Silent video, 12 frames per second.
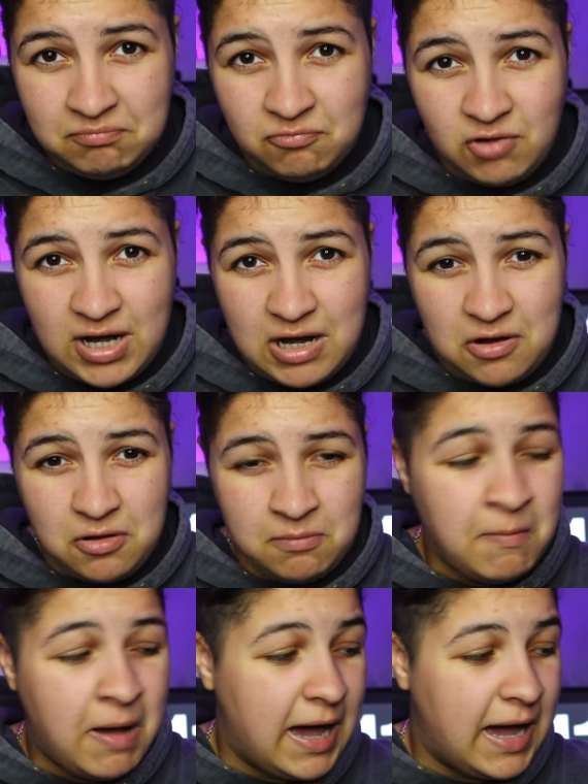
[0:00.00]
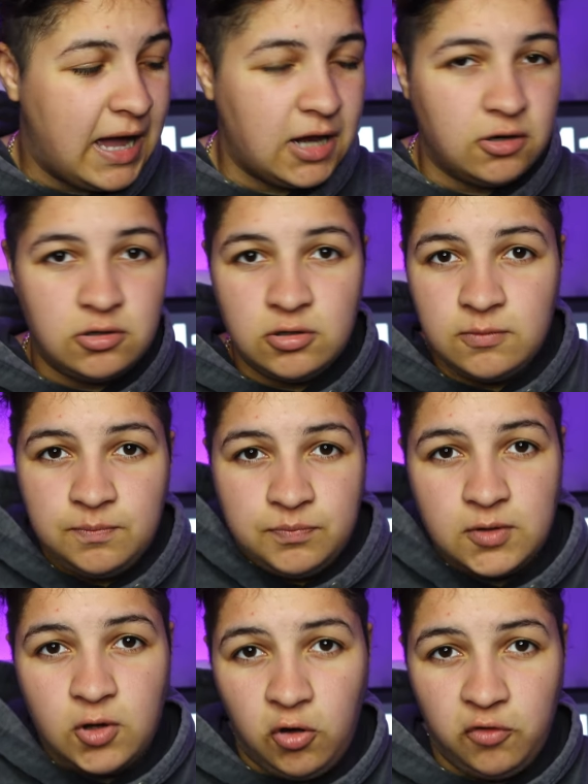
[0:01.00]
rate them, and
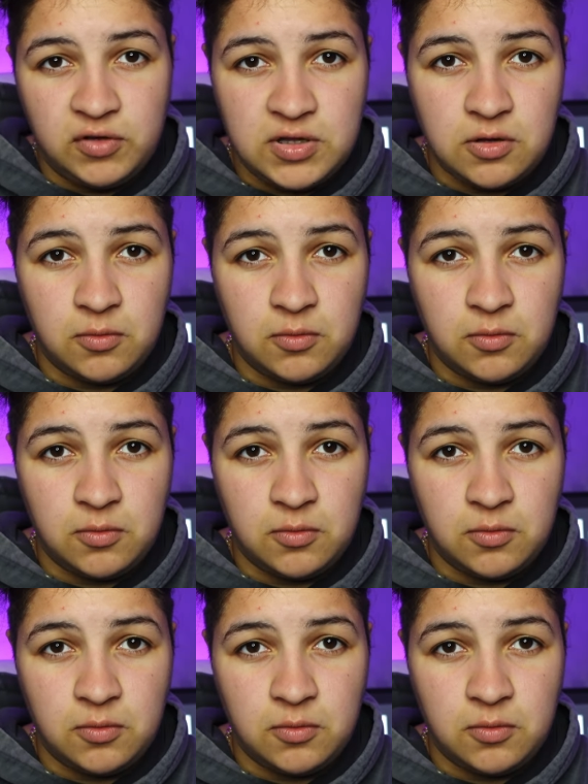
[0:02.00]
hopefully they